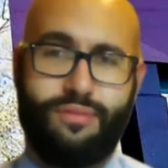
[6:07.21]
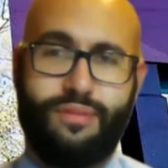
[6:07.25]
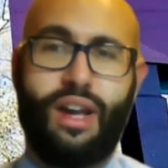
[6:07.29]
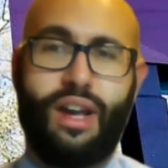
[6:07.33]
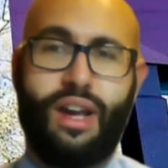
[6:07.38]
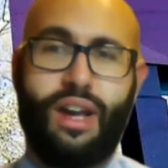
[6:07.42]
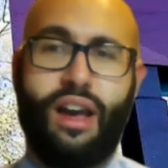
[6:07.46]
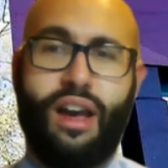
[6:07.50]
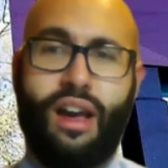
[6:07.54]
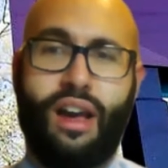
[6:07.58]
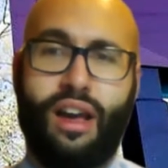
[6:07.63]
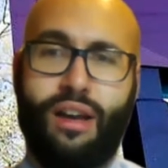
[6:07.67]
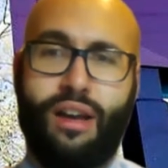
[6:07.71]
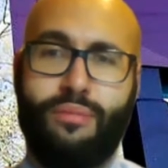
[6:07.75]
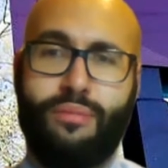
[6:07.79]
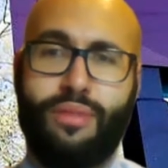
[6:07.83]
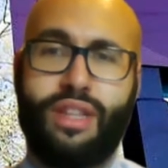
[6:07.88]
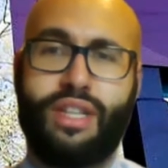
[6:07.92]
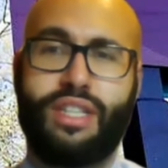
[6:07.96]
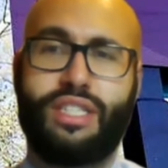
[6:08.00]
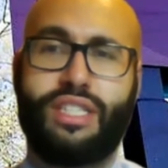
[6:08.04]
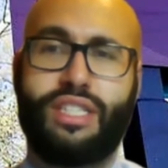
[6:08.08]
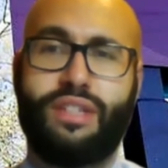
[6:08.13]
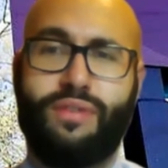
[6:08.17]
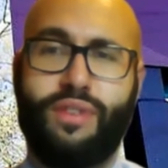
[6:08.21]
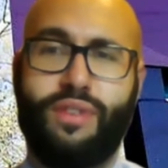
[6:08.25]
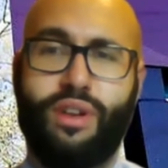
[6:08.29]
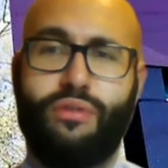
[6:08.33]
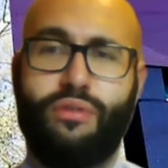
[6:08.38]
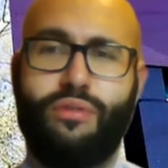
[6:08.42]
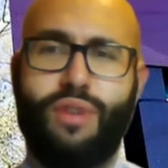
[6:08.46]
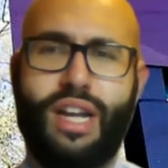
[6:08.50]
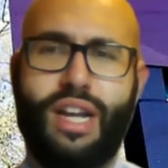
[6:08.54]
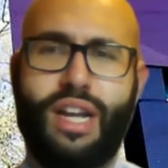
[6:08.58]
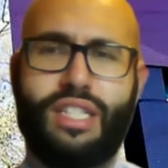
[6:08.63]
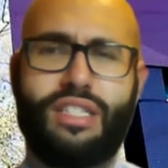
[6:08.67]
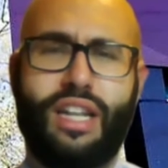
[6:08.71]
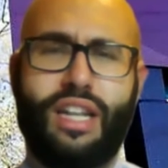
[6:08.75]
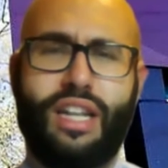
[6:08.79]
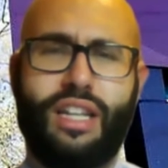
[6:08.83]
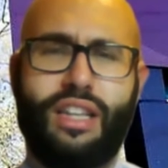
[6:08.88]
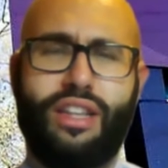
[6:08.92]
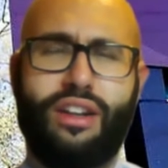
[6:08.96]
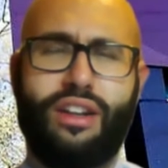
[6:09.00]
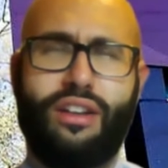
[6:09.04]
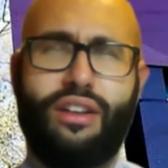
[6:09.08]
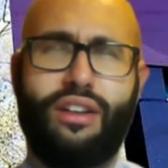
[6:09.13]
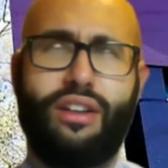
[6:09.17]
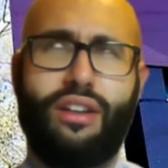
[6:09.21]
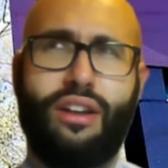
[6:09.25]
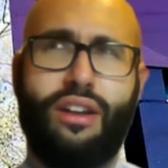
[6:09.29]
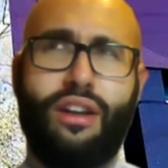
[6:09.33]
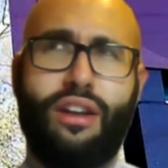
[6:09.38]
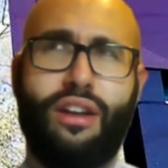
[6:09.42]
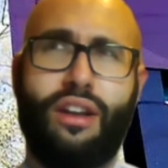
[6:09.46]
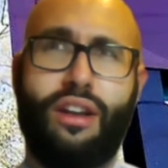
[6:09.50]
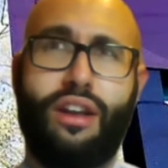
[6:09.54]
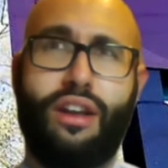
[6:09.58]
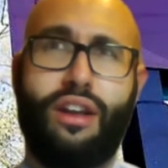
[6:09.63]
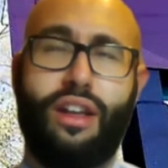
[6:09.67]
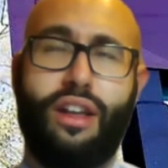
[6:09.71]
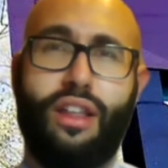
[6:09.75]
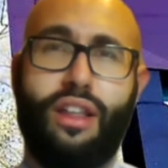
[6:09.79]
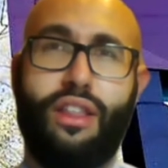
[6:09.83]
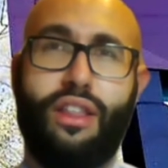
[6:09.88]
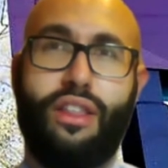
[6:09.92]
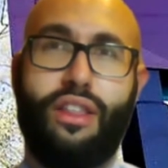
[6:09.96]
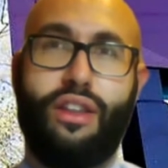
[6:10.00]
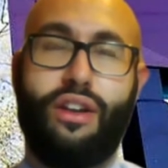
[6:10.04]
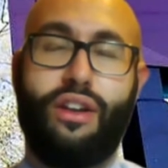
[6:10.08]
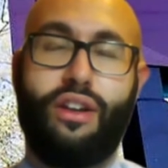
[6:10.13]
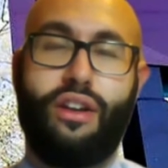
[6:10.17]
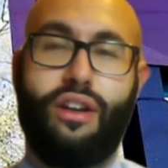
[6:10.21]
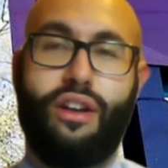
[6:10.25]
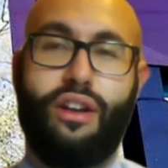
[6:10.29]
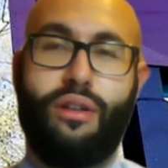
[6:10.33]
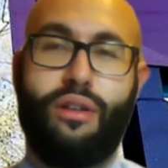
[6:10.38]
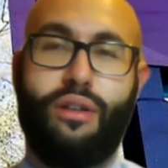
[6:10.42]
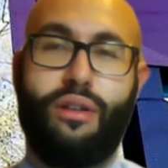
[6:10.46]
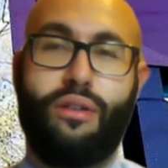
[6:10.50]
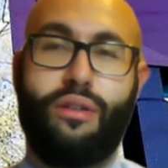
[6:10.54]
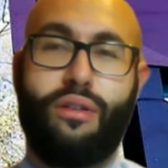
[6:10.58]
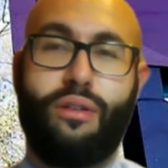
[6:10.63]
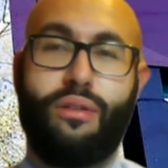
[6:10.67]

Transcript: um, and the civil unrest. Like there, there are,